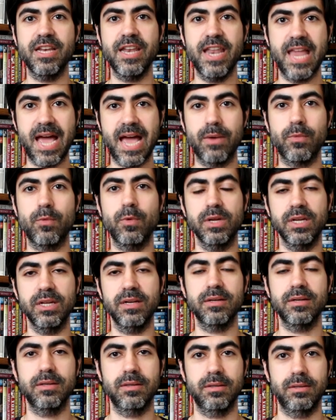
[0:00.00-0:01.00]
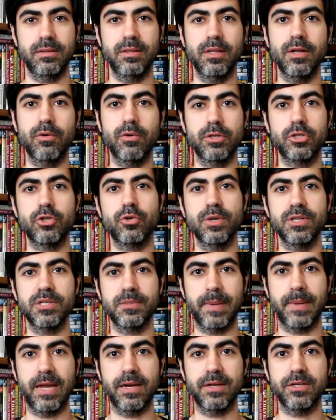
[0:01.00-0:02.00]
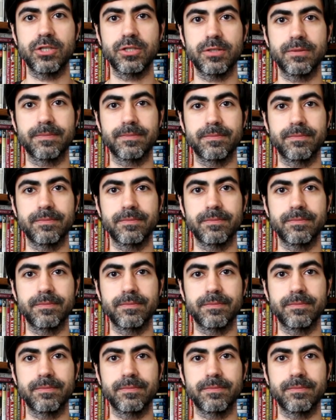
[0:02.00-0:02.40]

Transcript: not read literature in Spanish.